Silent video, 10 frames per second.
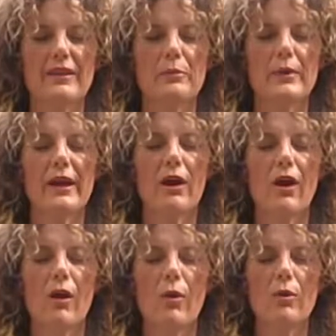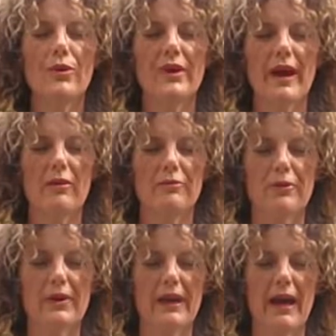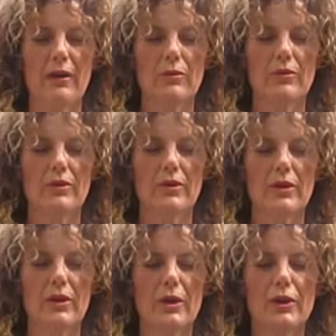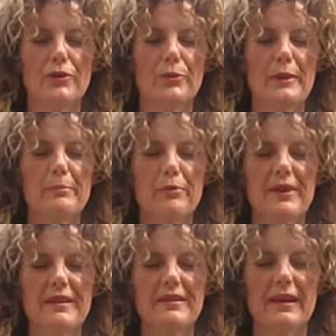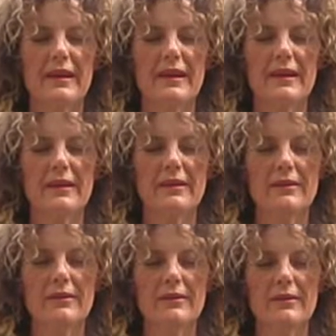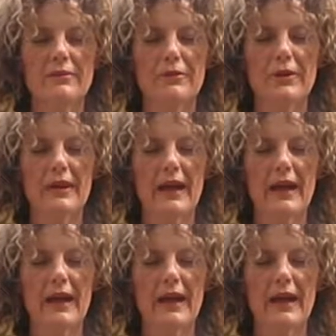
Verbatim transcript: then we hold it out for a count. So we breathe in for a